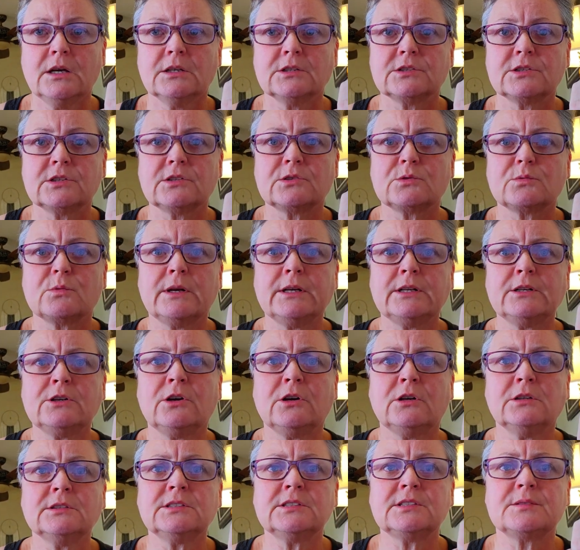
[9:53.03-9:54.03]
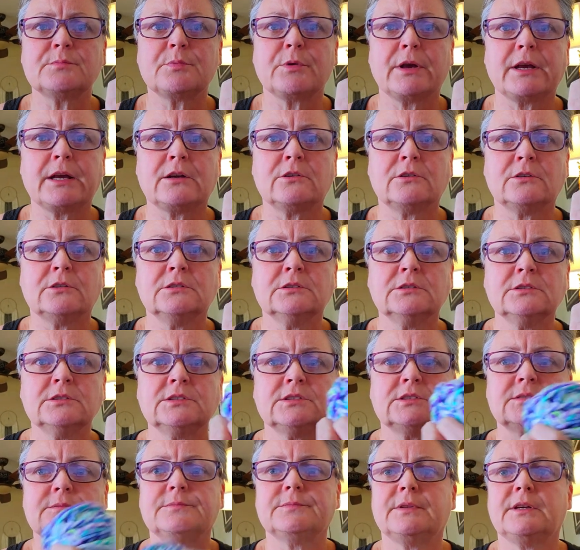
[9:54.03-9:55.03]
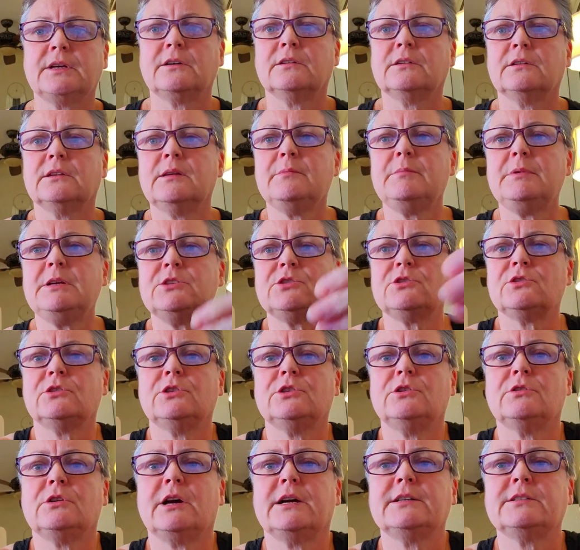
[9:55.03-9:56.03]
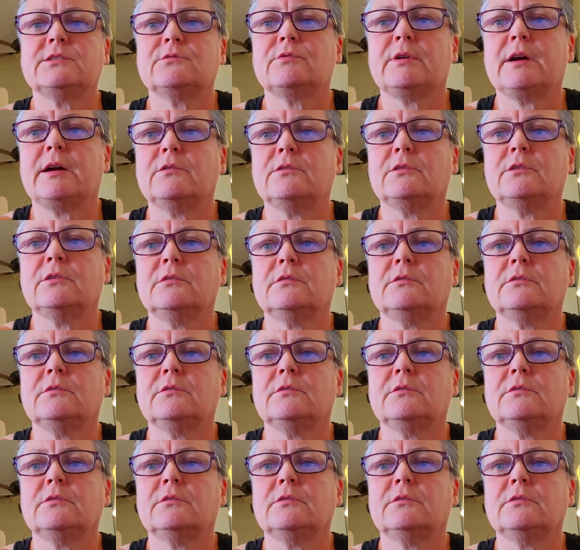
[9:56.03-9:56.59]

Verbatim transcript: So there's one called Sprinkles. Here, let me turn you guys around.